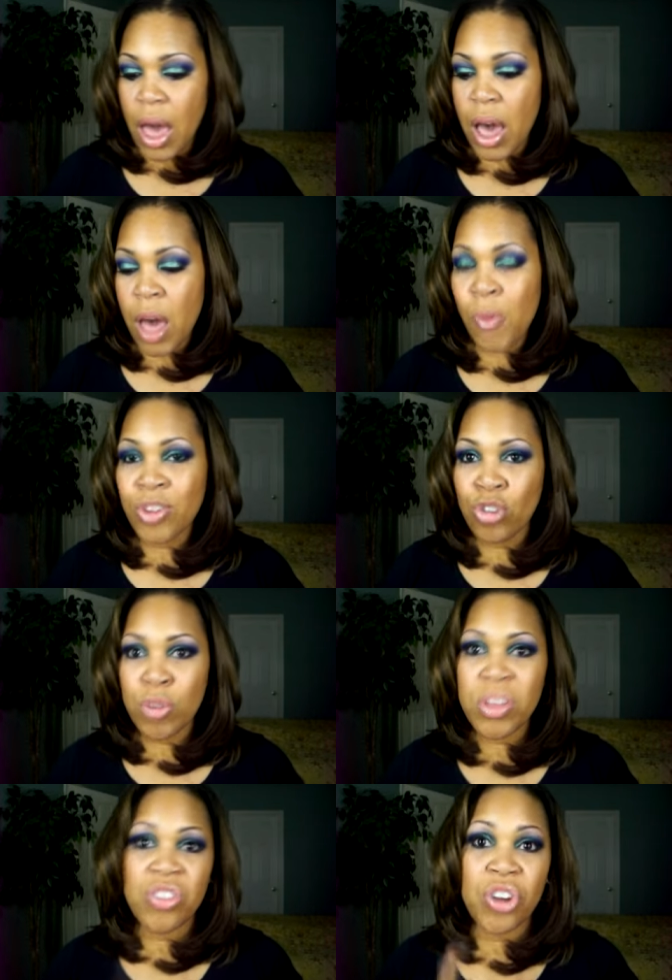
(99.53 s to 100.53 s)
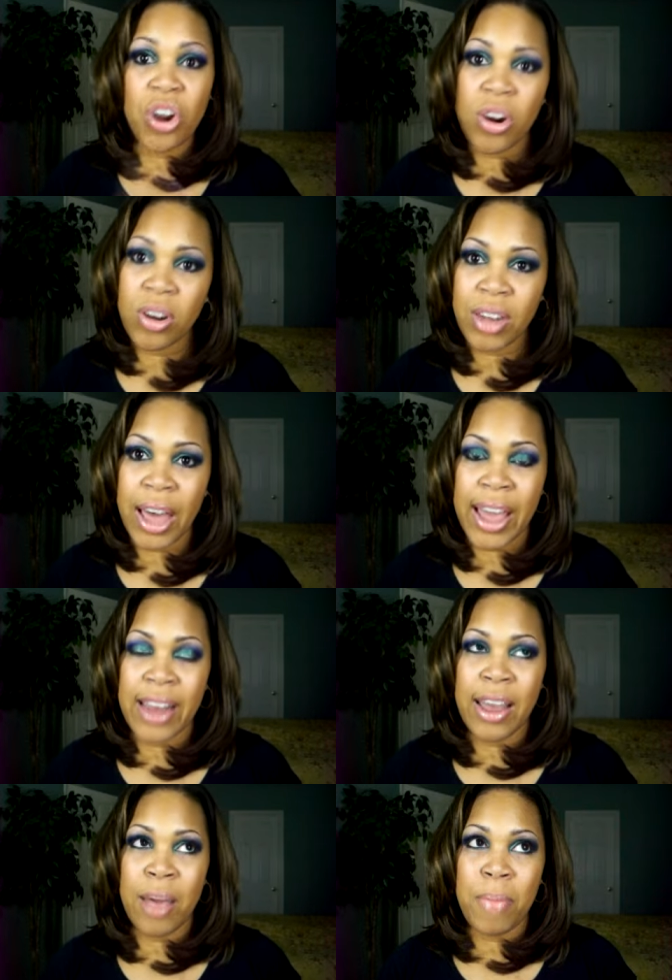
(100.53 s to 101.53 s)
Um, what drew me to her
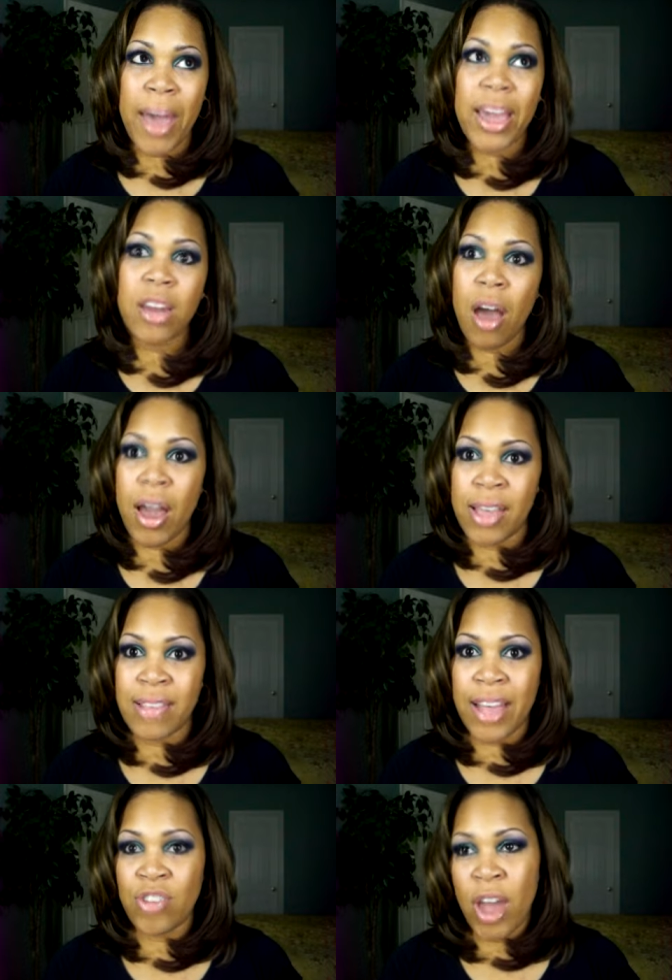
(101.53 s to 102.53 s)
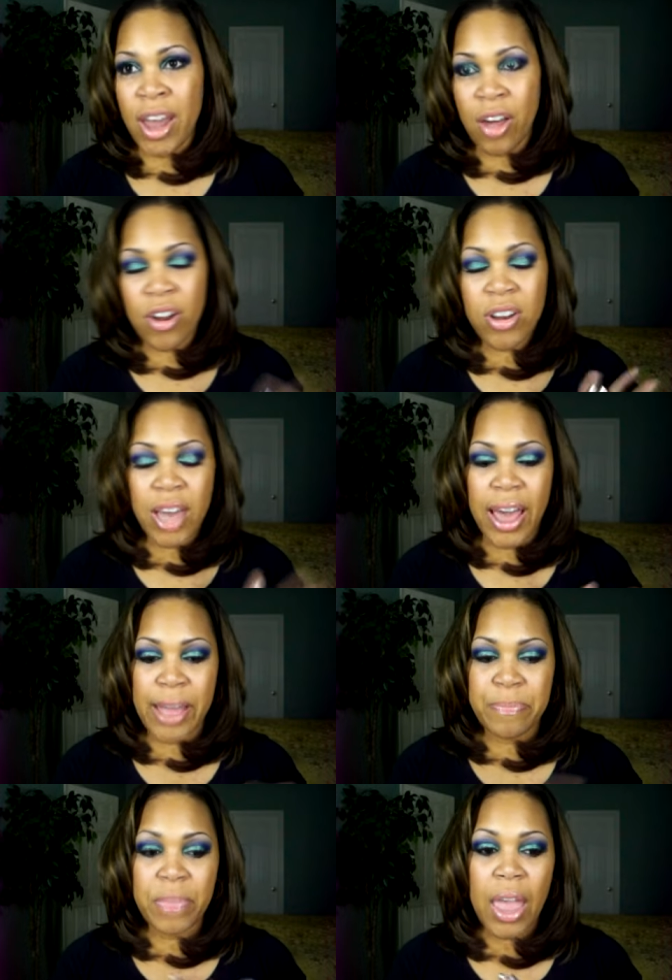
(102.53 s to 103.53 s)
line, um, back in August, I tried out her
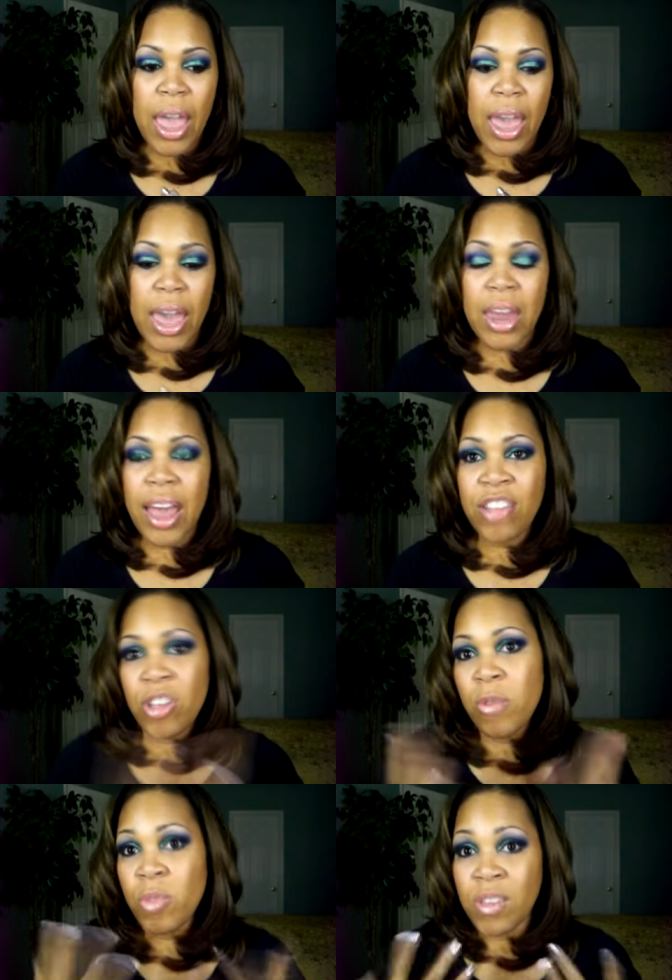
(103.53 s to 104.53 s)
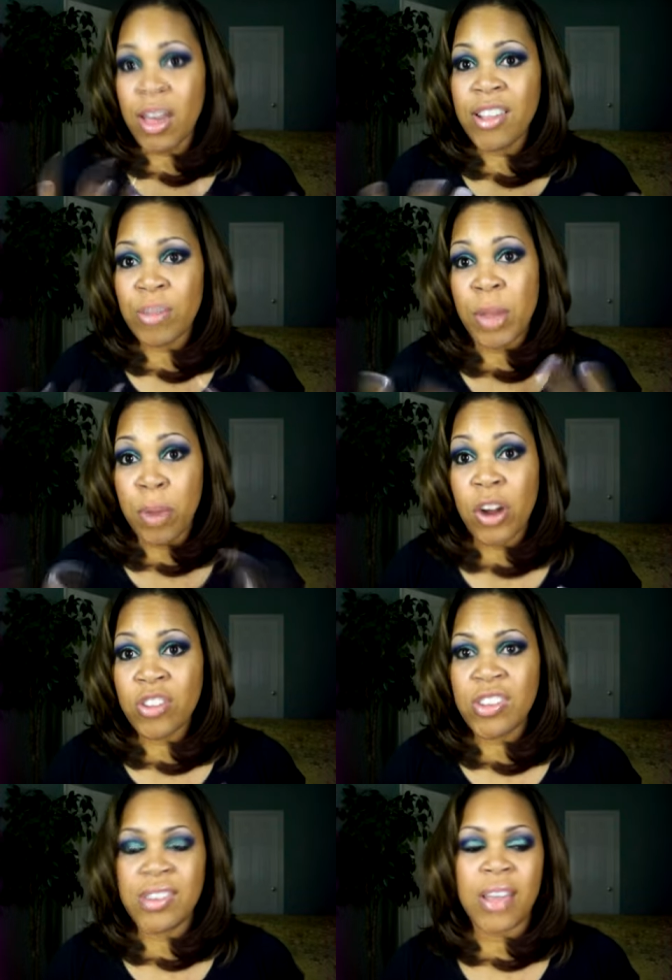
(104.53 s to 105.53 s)
line, and I actually was a customer. I
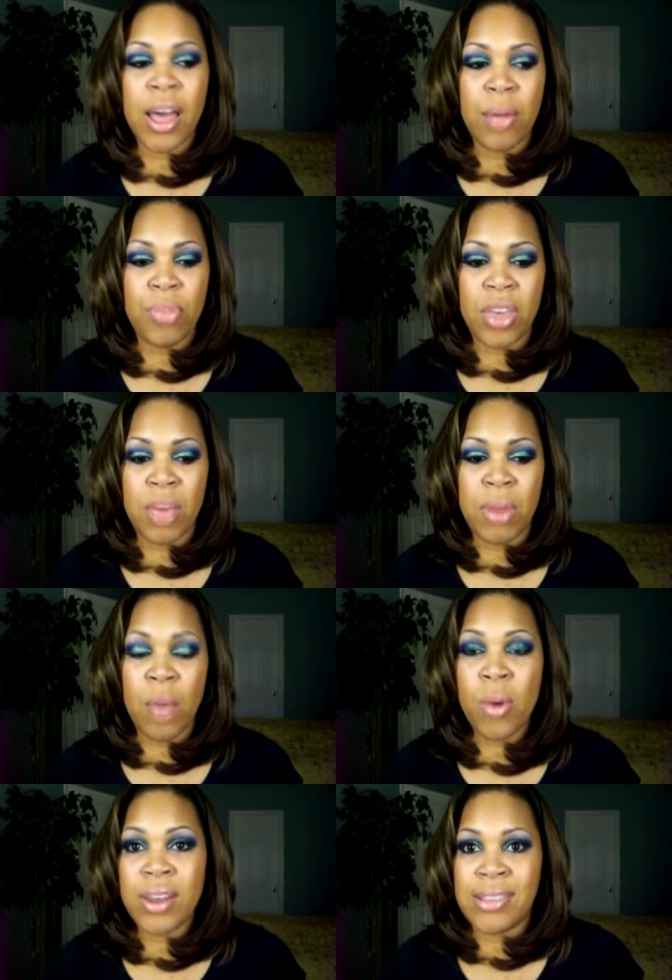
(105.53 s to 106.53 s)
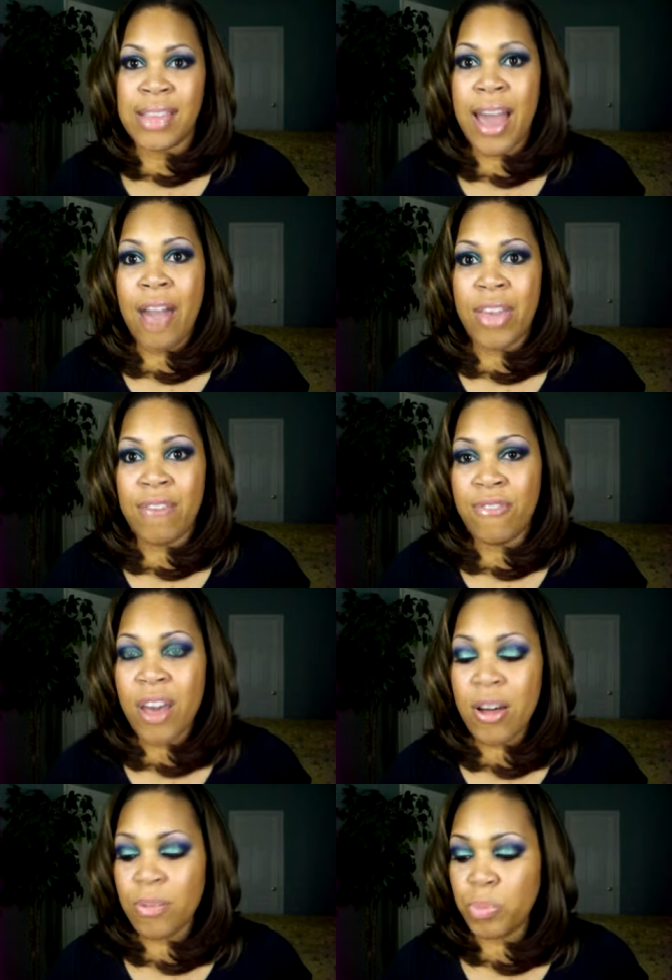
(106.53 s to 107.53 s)
purchased um, them, and I wanted to see how they
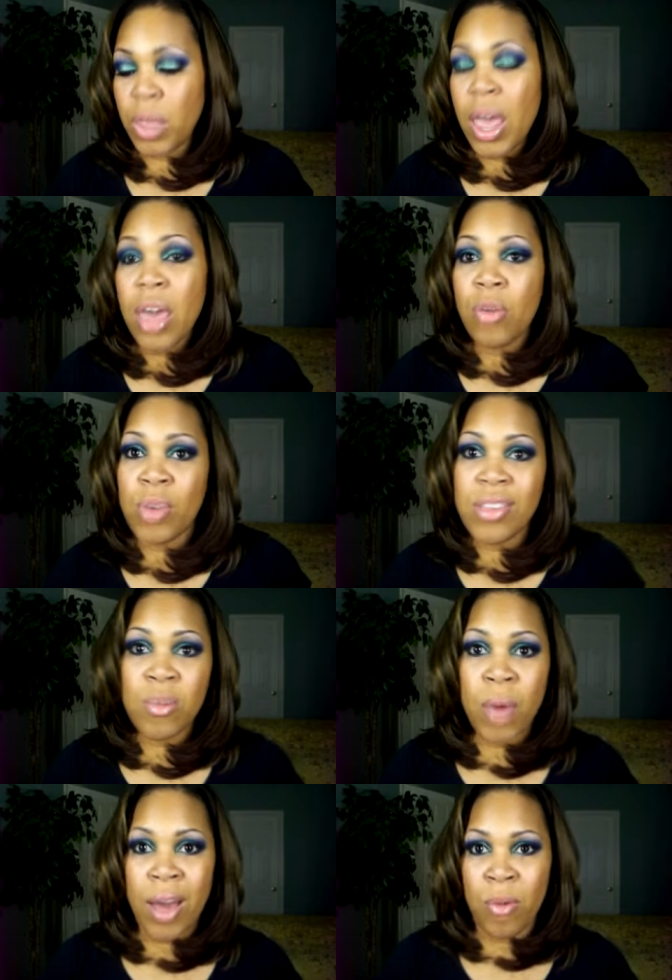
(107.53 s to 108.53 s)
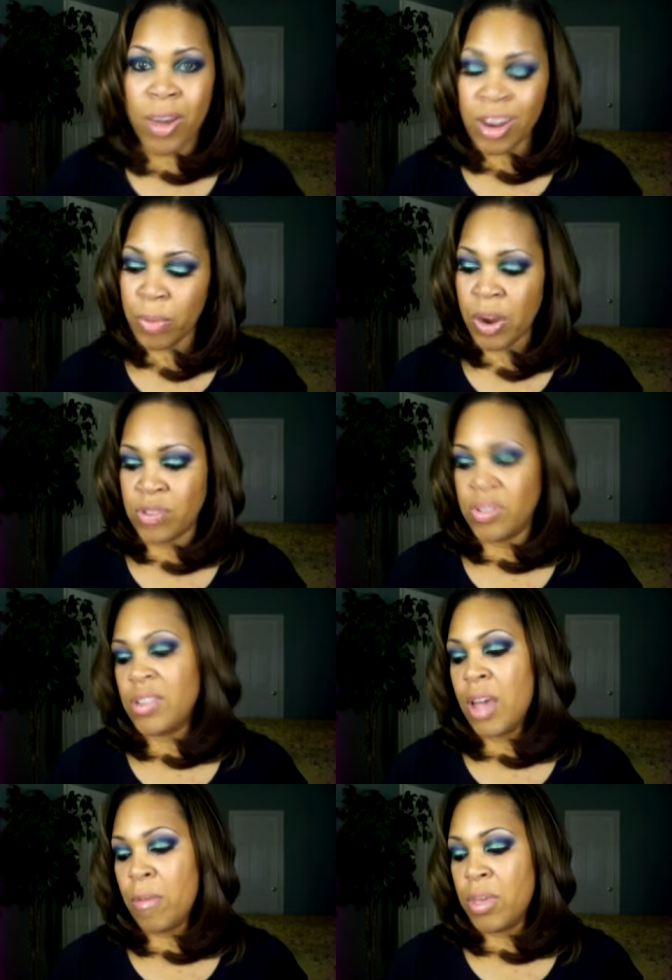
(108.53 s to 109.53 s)
felt. Reason why I wanted to purchase,
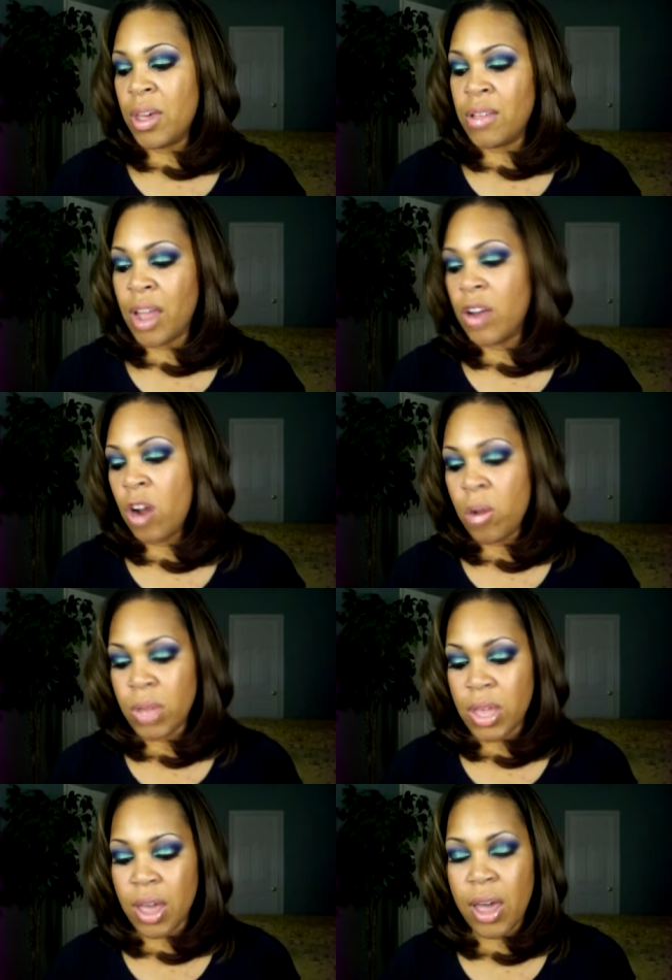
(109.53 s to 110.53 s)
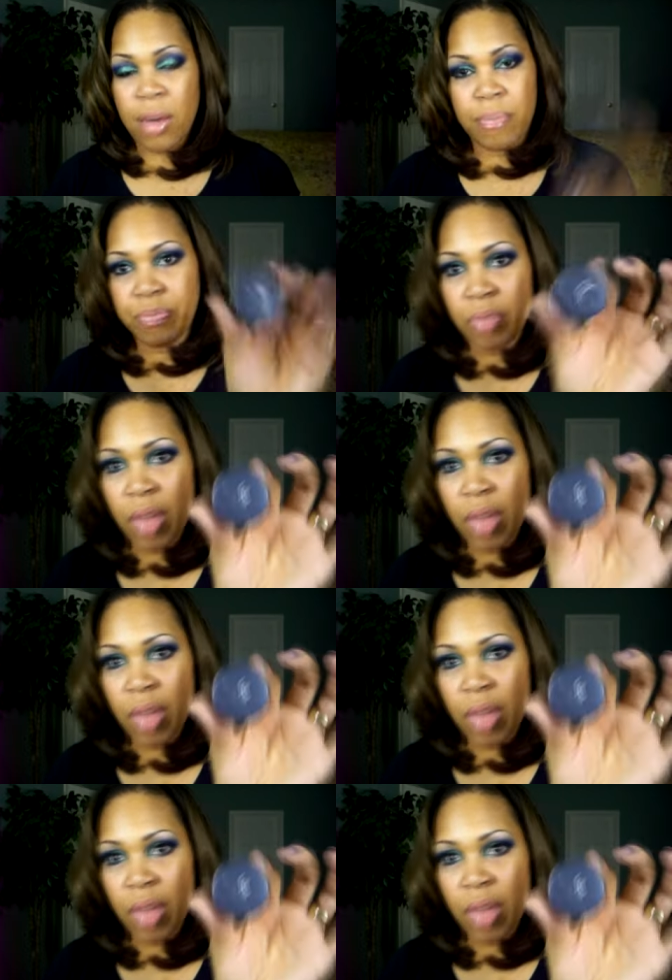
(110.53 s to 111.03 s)
um, because I normally, um,